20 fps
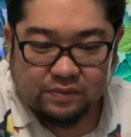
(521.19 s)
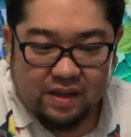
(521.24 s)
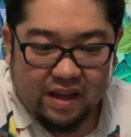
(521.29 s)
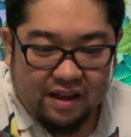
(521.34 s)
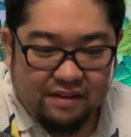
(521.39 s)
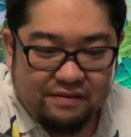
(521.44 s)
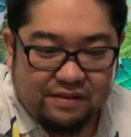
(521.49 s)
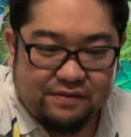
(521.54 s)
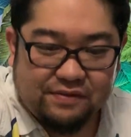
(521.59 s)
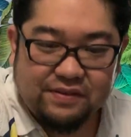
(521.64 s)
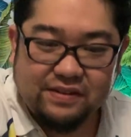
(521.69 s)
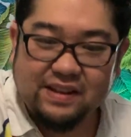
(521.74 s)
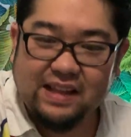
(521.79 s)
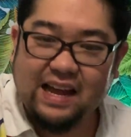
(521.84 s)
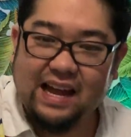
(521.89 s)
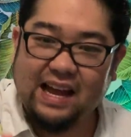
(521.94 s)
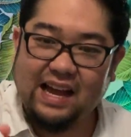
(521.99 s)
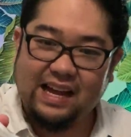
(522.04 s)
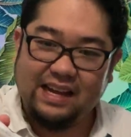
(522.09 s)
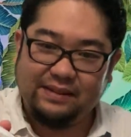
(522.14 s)
heavy for
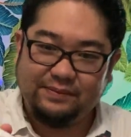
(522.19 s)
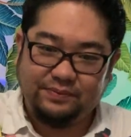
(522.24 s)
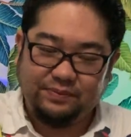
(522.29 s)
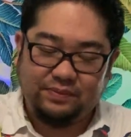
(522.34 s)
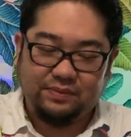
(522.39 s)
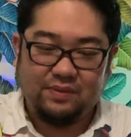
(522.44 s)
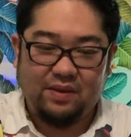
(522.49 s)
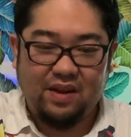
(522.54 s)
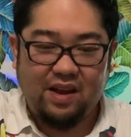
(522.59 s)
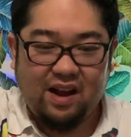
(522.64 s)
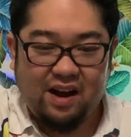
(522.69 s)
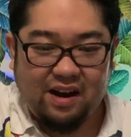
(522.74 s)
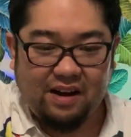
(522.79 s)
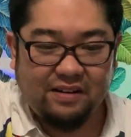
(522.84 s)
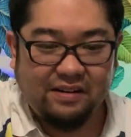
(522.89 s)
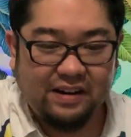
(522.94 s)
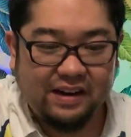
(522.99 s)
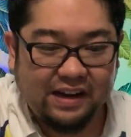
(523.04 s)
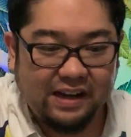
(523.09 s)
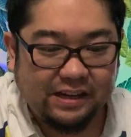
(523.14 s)
that.
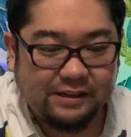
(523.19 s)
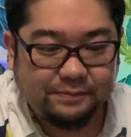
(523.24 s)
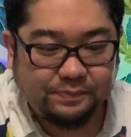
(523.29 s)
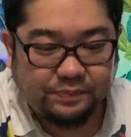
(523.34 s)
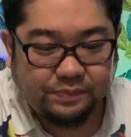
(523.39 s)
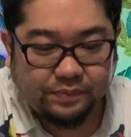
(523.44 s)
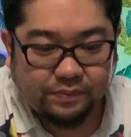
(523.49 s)
All right.